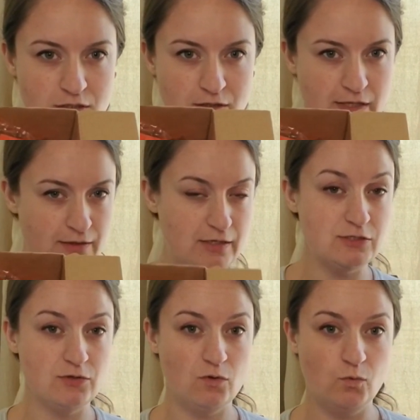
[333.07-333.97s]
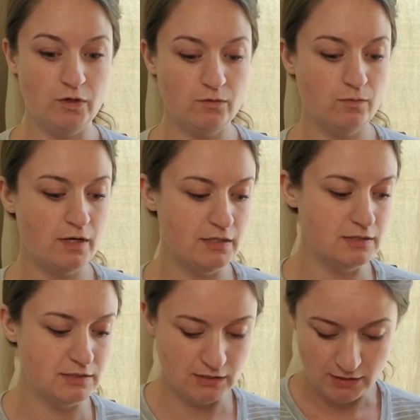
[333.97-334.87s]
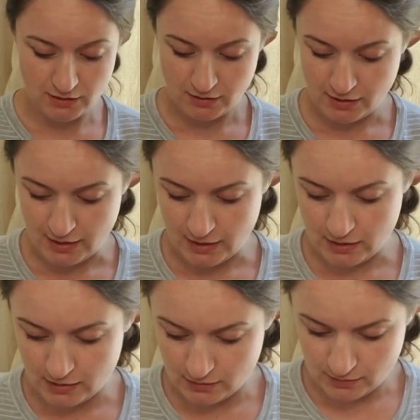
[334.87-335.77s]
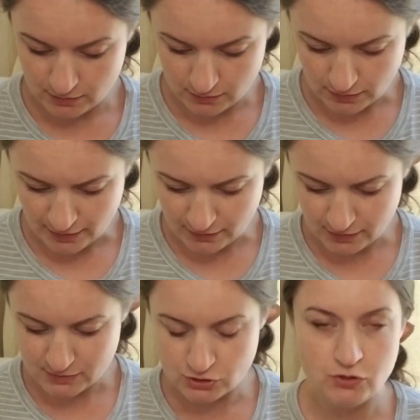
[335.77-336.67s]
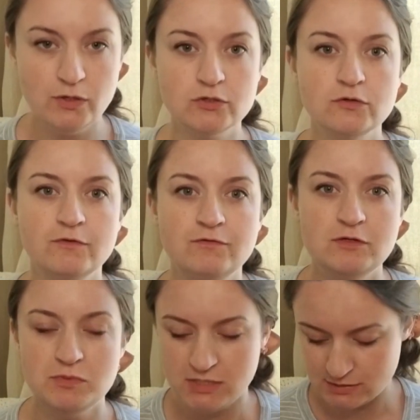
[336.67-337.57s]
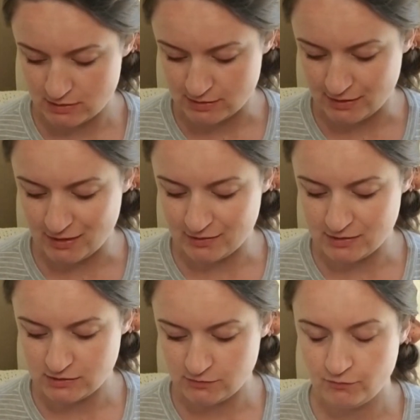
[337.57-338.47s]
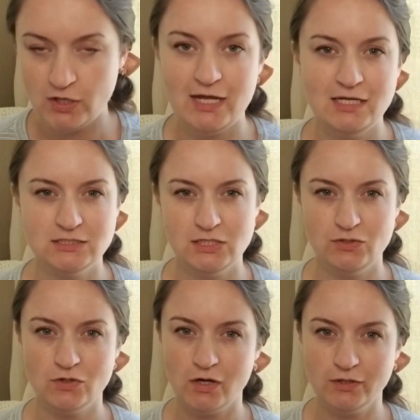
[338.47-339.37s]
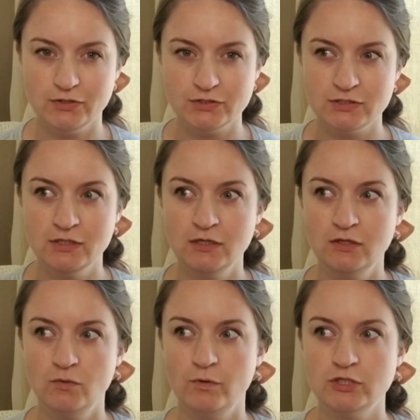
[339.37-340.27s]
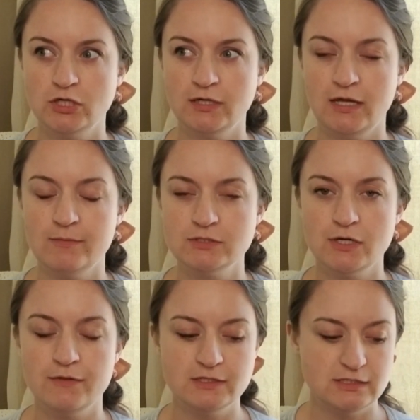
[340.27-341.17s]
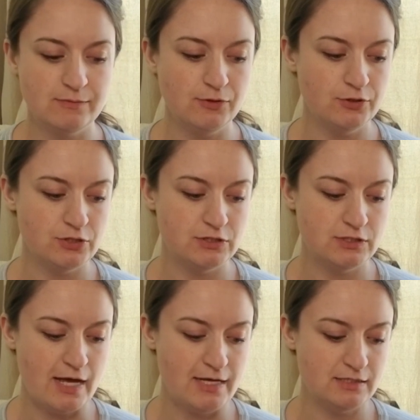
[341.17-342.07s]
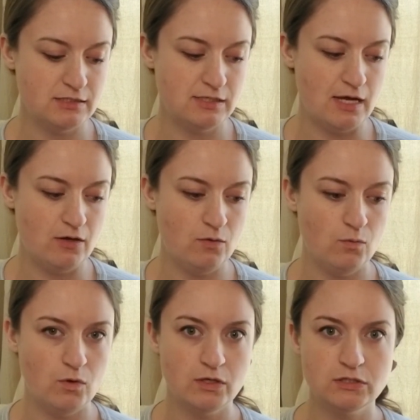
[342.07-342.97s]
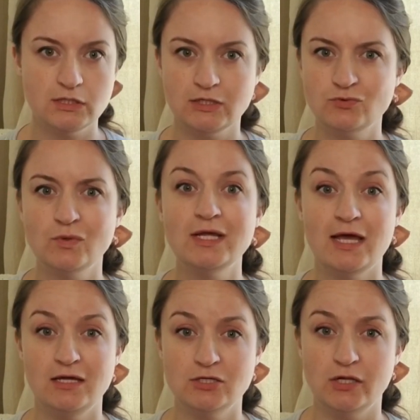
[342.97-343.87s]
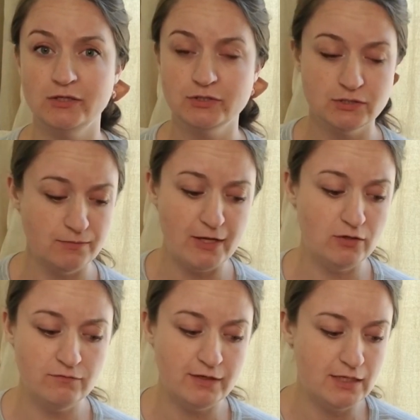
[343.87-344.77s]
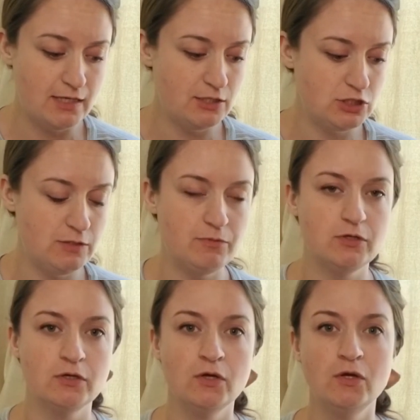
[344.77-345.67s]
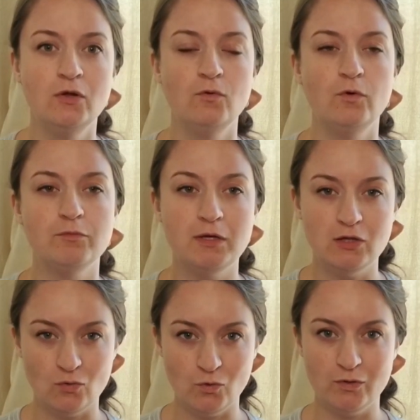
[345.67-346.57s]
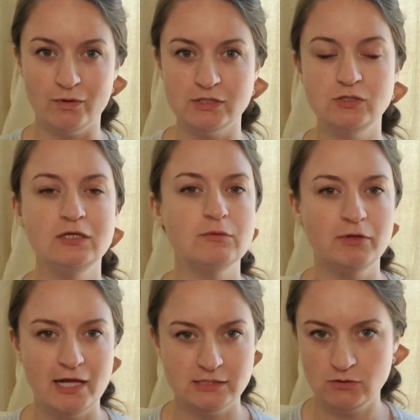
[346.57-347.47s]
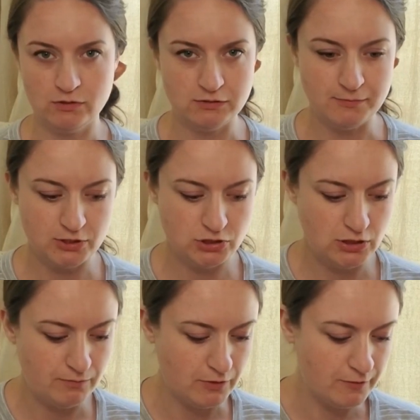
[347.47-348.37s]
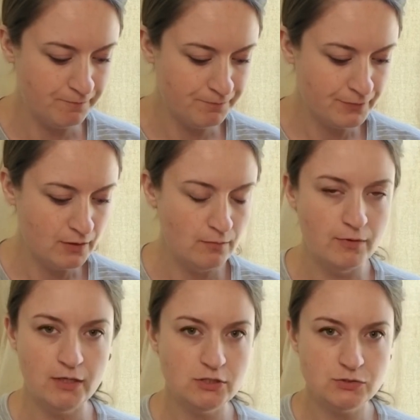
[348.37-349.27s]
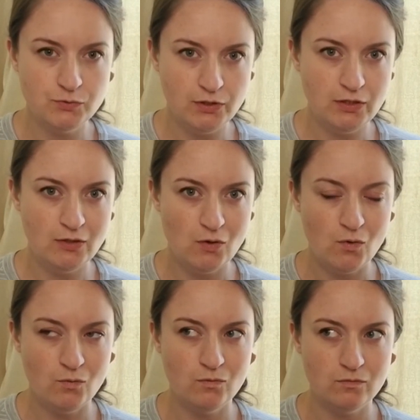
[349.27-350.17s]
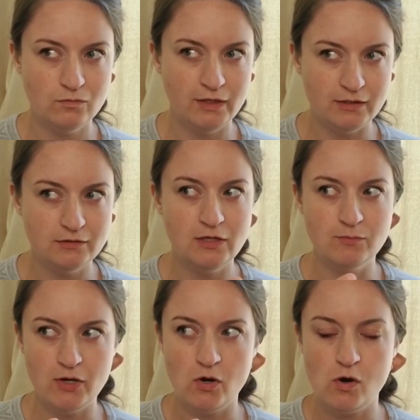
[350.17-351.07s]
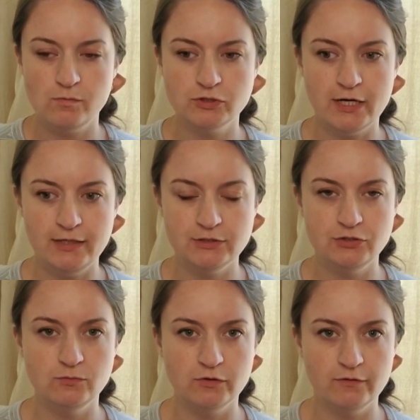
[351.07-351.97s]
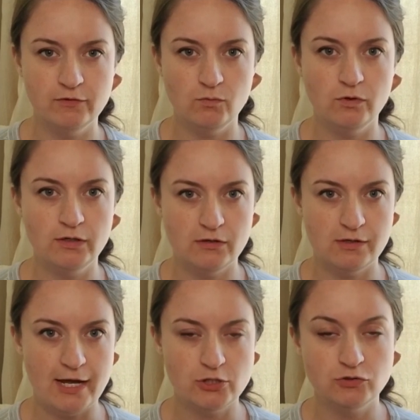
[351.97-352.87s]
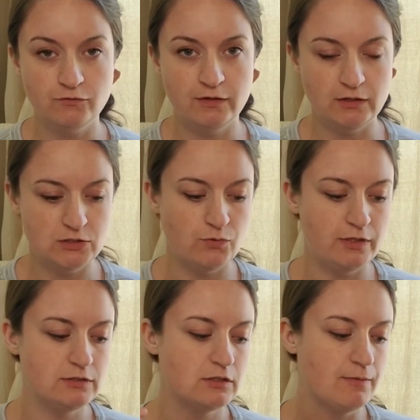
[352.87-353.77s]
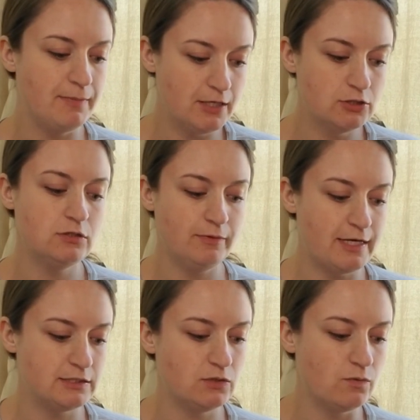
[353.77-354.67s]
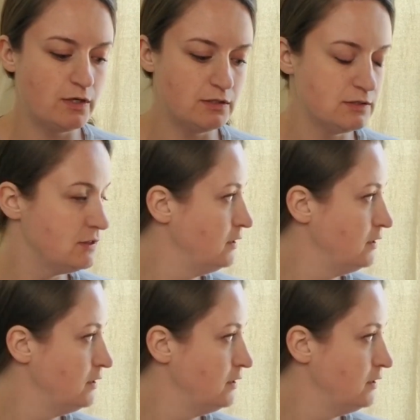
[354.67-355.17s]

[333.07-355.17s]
Then these are the wooden ones, and it's 250 pieces, and I got this for $18, which on Amazon the similar size set was like $28. I couldn't find it any cheaper with being the wood ones. You can get the plastic ones much cheaper, but I just really like in my home trying to do more of the wood and the natural feeling toys compared to the plastic ones.